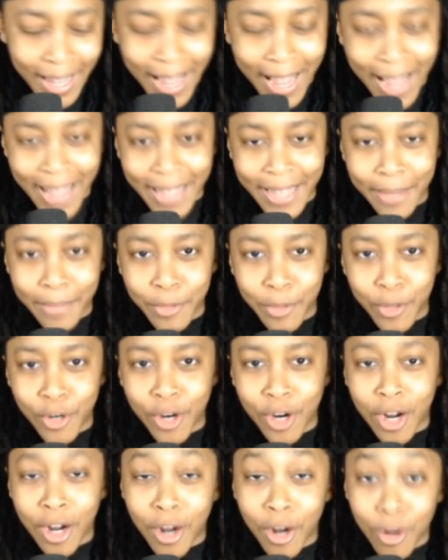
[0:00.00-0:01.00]
I am
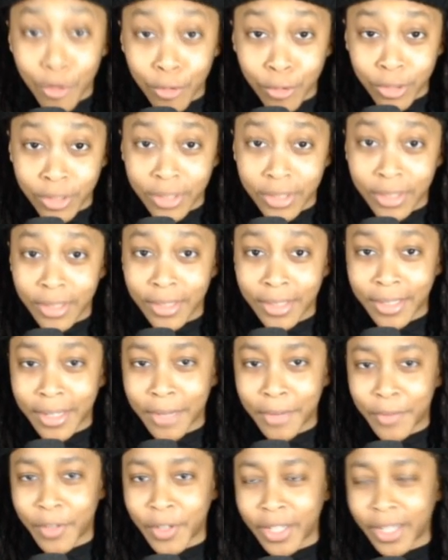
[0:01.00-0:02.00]
your host,
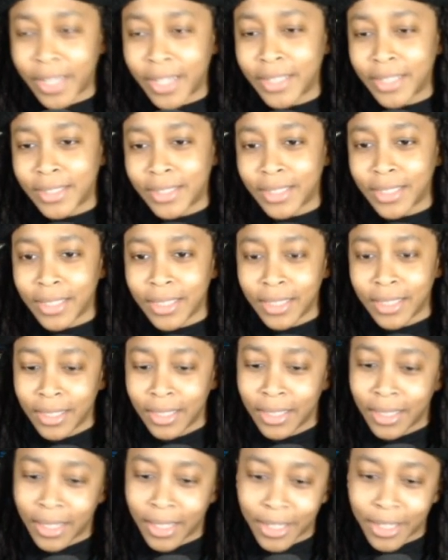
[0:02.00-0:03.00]
Leverett KT,
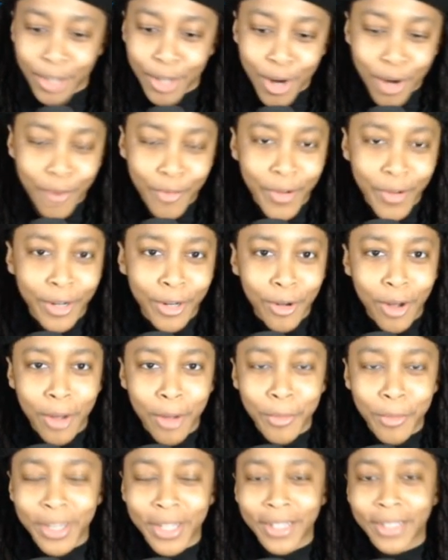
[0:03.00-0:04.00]
and y'all already know
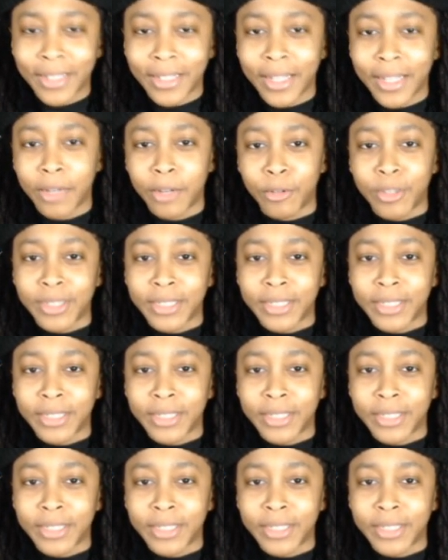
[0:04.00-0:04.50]
how we get down.